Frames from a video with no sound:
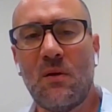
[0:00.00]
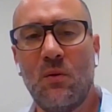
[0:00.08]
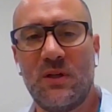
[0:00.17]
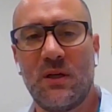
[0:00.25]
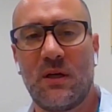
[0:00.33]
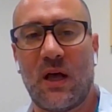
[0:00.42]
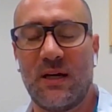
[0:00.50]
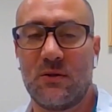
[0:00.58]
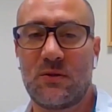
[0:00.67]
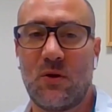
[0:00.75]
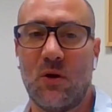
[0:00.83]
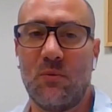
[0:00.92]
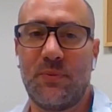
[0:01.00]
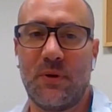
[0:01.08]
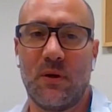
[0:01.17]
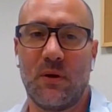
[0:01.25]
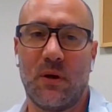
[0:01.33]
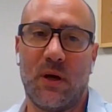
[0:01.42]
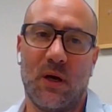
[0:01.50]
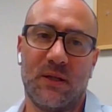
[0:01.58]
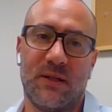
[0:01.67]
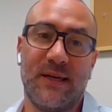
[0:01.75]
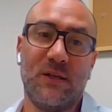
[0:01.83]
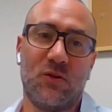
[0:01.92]
with the GlideScope.
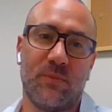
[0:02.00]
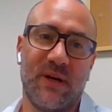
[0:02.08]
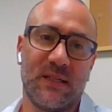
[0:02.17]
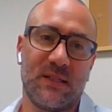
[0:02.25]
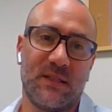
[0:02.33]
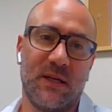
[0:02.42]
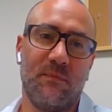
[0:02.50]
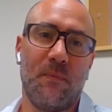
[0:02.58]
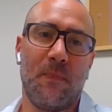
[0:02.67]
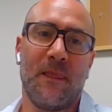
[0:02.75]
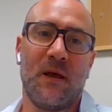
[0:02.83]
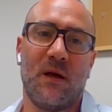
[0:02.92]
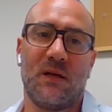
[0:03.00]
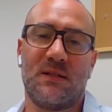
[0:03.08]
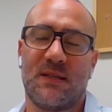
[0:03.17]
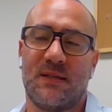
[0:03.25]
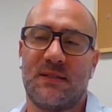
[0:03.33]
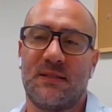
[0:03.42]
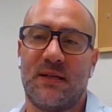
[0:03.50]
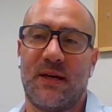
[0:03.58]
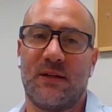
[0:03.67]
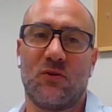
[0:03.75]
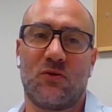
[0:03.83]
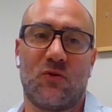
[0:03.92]
Uh, they intubated him, inserted
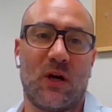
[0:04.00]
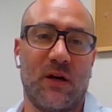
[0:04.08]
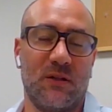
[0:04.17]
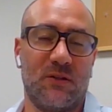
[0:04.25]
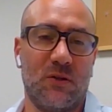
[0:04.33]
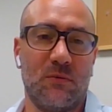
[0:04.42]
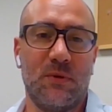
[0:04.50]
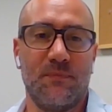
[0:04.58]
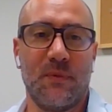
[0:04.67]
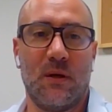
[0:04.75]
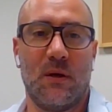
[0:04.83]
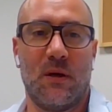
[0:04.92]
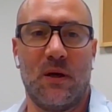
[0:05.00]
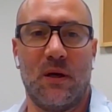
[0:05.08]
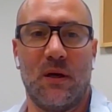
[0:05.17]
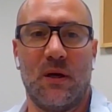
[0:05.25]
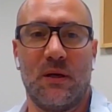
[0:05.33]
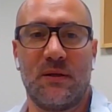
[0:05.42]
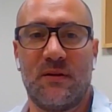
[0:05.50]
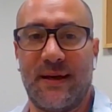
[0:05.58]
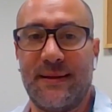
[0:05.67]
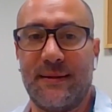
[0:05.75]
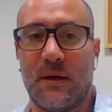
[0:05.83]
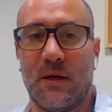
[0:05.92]
the endotracheal tube, and
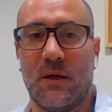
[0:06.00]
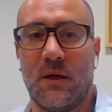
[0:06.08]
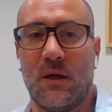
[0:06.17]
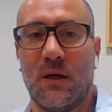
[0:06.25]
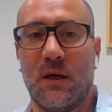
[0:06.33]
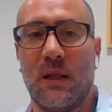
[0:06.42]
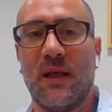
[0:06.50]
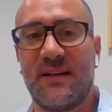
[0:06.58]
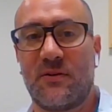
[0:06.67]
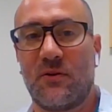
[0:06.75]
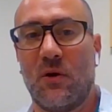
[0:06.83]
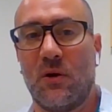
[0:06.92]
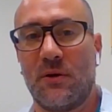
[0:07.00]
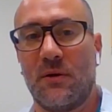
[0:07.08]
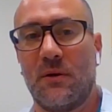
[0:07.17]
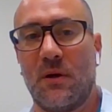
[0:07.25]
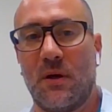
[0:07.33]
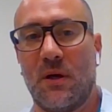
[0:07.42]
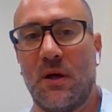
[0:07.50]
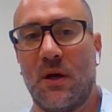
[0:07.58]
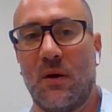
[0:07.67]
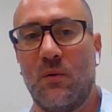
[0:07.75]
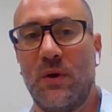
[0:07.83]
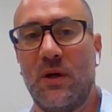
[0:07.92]
then uh, later on
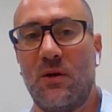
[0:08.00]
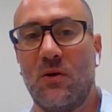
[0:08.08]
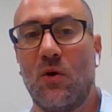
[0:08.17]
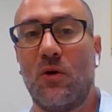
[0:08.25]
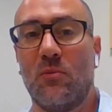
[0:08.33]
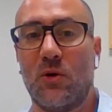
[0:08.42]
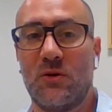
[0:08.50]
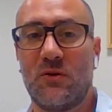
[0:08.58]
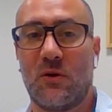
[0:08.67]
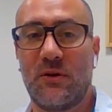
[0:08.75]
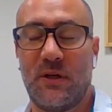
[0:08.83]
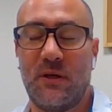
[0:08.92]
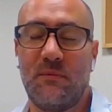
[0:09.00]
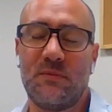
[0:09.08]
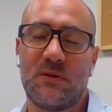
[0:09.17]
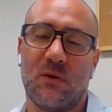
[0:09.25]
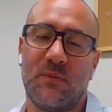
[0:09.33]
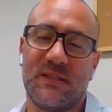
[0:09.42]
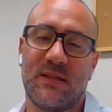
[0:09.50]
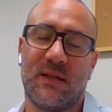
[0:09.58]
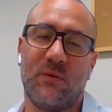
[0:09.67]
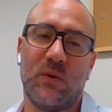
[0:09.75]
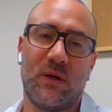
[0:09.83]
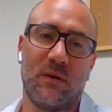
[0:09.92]
uh, we neuromonitored him. So
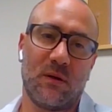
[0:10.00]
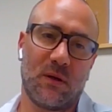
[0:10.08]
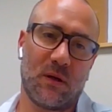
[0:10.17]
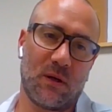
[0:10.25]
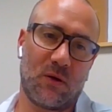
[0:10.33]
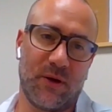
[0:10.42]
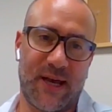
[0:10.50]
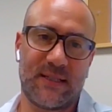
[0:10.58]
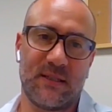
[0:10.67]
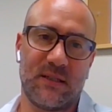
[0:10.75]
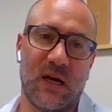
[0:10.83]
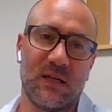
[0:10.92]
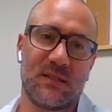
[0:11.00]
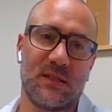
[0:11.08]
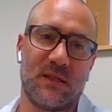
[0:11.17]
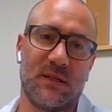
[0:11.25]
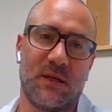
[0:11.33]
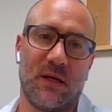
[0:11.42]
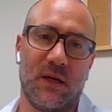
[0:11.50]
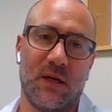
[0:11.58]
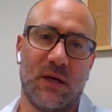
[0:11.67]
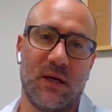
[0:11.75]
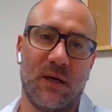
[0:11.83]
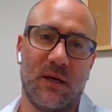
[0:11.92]
basically, we connected Hassan
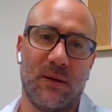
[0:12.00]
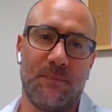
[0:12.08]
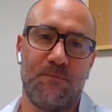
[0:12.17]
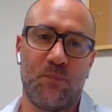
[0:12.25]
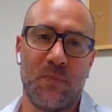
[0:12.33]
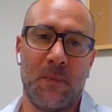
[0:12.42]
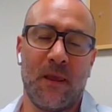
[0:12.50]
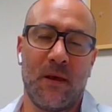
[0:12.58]
um,